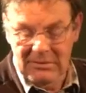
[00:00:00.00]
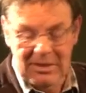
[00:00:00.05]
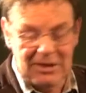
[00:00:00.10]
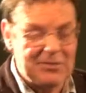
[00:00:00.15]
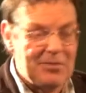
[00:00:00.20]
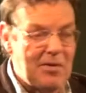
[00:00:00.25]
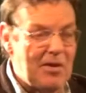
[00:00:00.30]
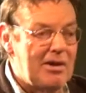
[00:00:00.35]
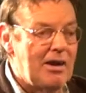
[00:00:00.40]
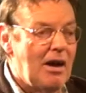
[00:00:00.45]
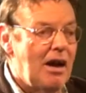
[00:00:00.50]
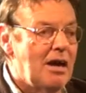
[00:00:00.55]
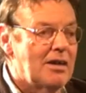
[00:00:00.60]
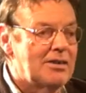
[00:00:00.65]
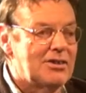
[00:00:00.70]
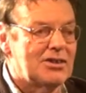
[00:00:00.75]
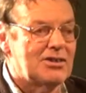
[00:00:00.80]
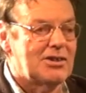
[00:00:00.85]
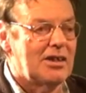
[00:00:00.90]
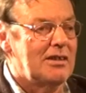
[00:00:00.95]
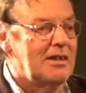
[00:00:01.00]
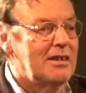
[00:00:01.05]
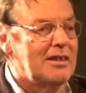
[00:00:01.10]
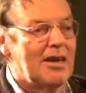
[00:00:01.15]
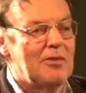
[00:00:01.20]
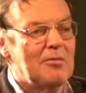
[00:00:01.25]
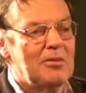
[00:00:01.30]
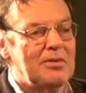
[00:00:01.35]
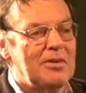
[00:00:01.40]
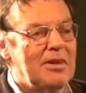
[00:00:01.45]
it's very hard to say that
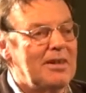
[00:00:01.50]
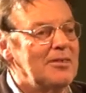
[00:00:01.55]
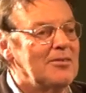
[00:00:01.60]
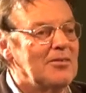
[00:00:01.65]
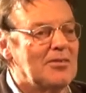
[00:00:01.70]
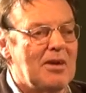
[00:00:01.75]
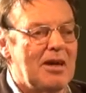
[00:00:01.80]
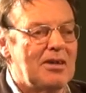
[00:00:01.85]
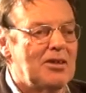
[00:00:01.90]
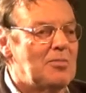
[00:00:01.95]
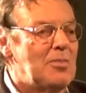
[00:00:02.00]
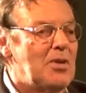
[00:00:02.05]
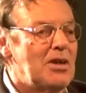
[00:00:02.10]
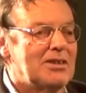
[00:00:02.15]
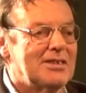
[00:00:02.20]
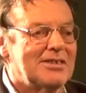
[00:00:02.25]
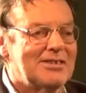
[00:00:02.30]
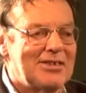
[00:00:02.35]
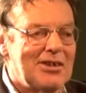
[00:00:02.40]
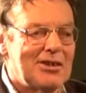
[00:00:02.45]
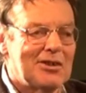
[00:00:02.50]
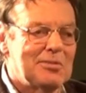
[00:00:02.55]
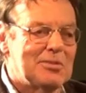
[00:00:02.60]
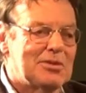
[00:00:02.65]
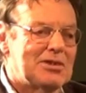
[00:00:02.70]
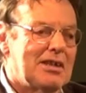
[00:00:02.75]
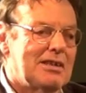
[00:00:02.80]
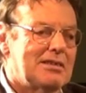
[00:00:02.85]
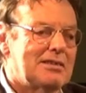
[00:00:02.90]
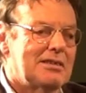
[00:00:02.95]
that might under present
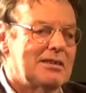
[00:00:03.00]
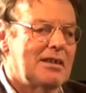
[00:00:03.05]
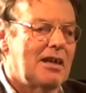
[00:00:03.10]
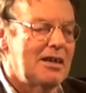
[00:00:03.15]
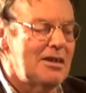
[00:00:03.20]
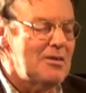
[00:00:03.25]
circumstances.